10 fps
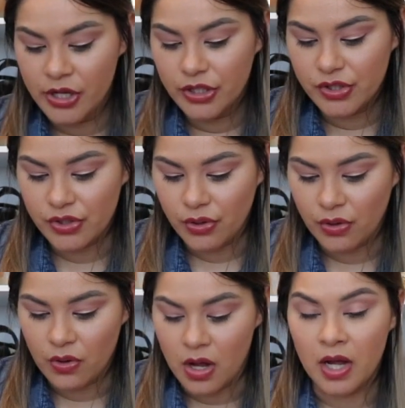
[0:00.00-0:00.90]

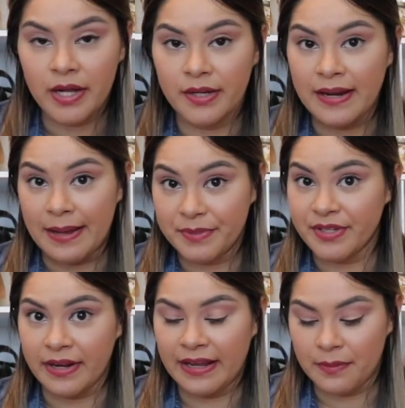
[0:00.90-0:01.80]
So on
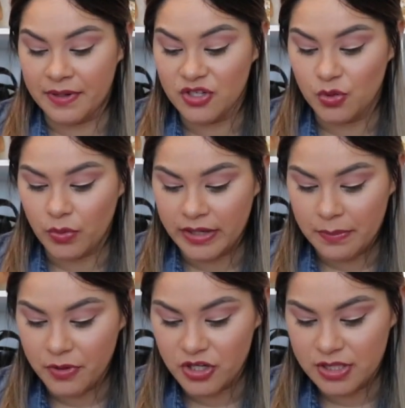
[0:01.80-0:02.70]
Amazon, like I mentioned, where I
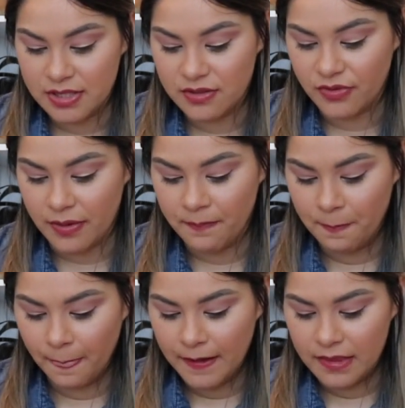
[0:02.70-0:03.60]
purchased this from,
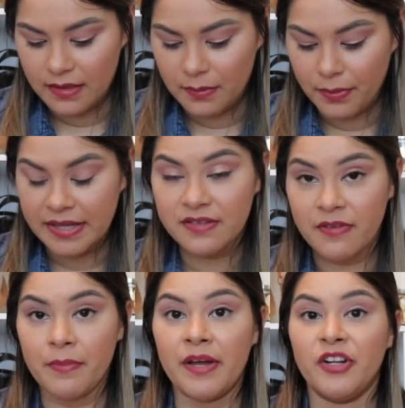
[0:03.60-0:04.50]
the price of
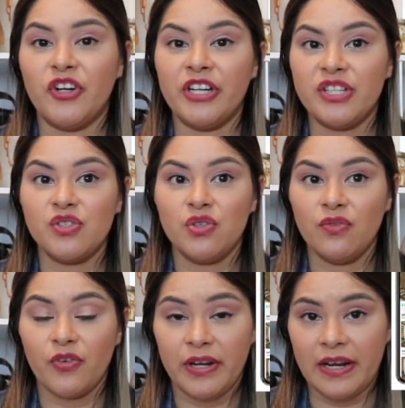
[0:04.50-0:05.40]
the monitor is
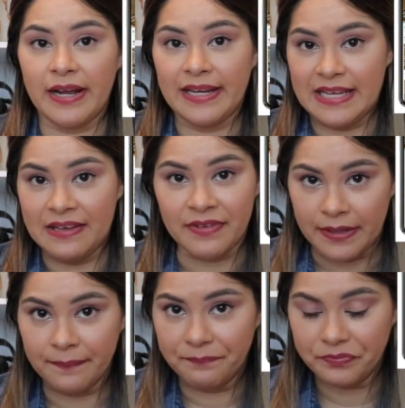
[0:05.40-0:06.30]
$249
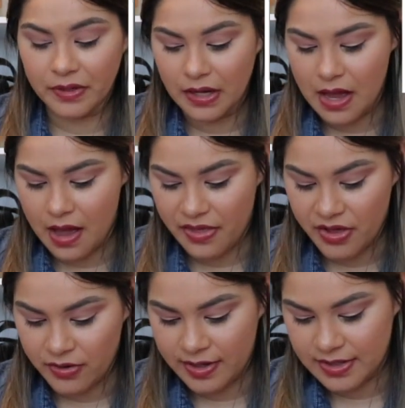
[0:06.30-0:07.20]
even.
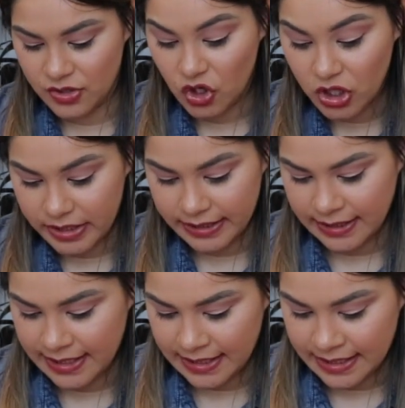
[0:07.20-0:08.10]
There is
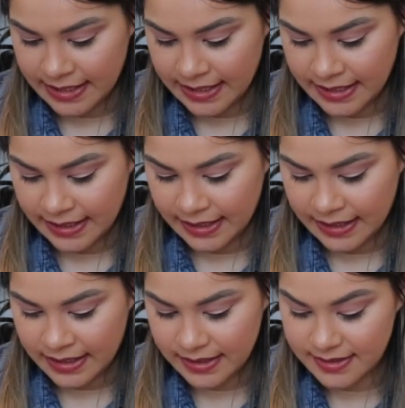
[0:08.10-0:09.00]
currently
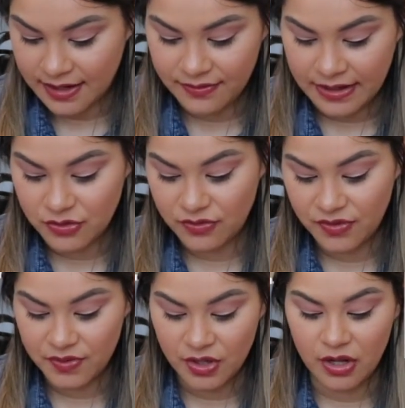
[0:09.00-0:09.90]
a save extra
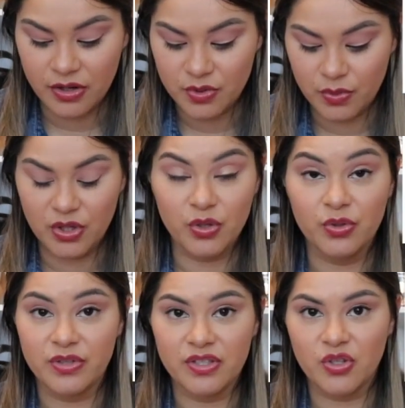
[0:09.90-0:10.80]
$50 when you
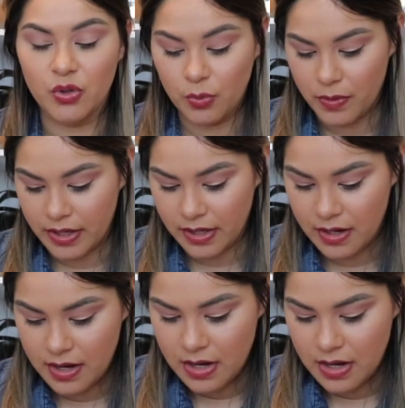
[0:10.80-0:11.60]
use this coupon.